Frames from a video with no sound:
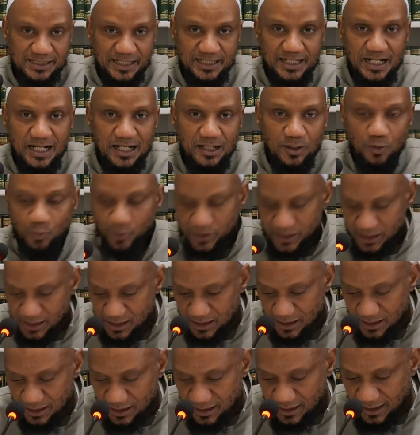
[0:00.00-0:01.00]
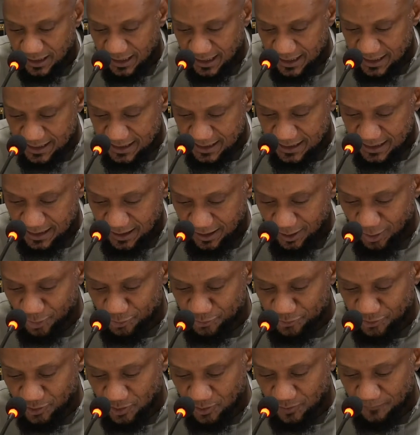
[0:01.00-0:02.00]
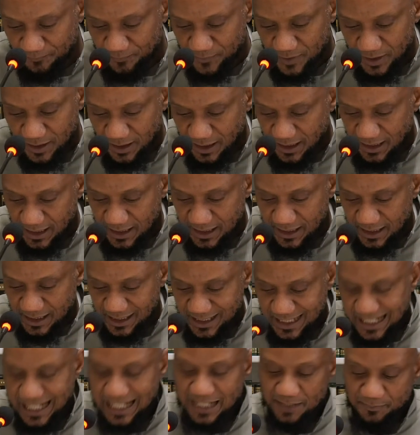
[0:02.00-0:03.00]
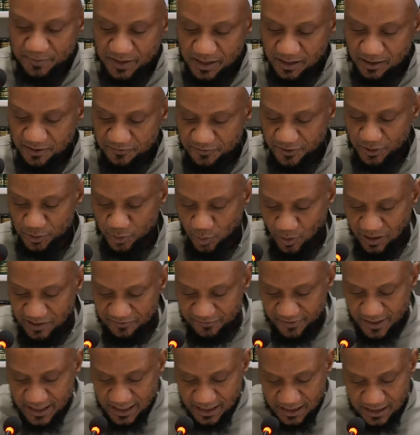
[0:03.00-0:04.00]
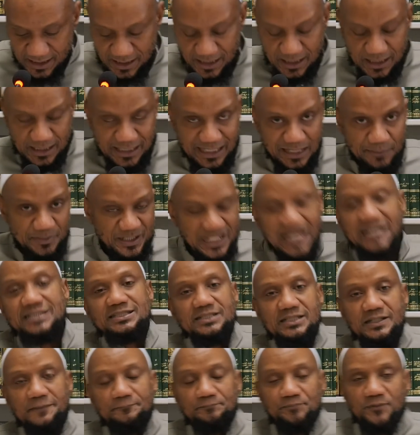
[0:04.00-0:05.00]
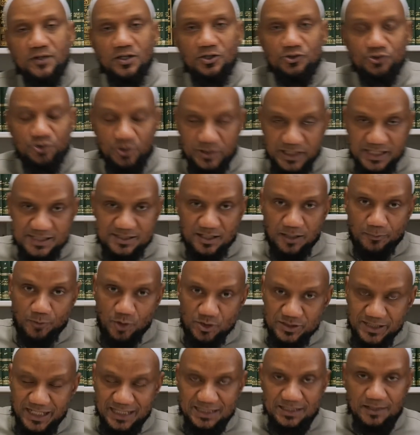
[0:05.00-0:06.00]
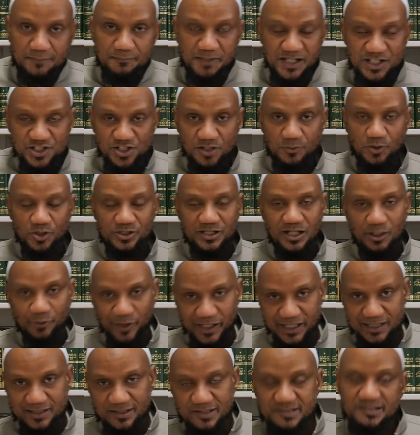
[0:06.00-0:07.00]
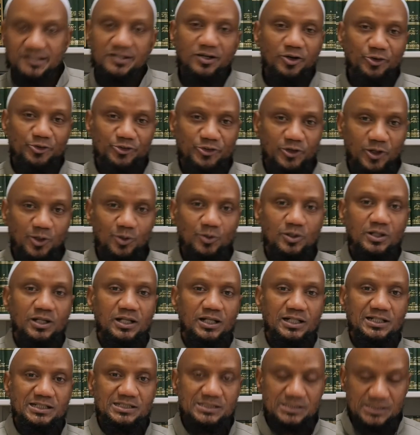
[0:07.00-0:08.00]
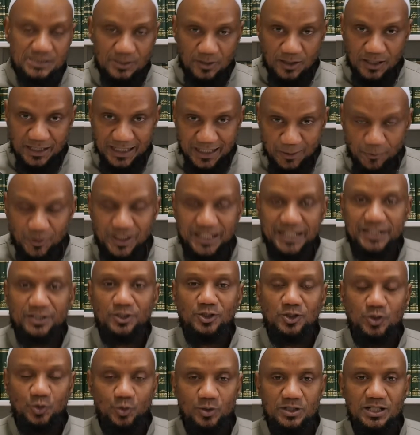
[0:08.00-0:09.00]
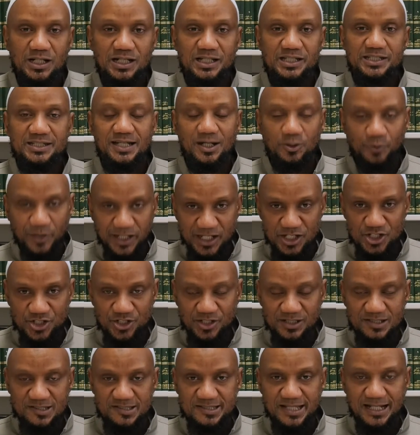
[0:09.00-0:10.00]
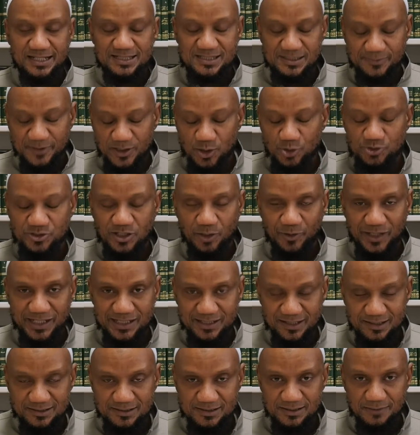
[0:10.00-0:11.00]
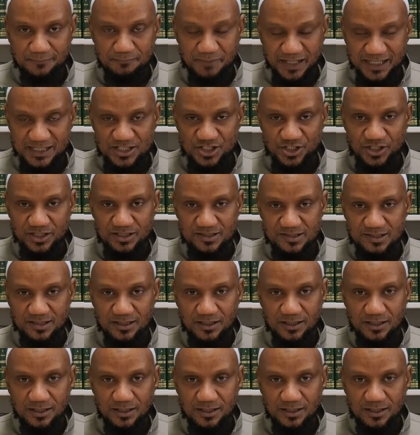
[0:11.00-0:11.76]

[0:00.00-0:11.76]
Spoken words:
are weak. Also Kamil fil Du'afa li Ibn Adi. So these are books that mention about narrators, and also will include narrations that some of those narrators mentions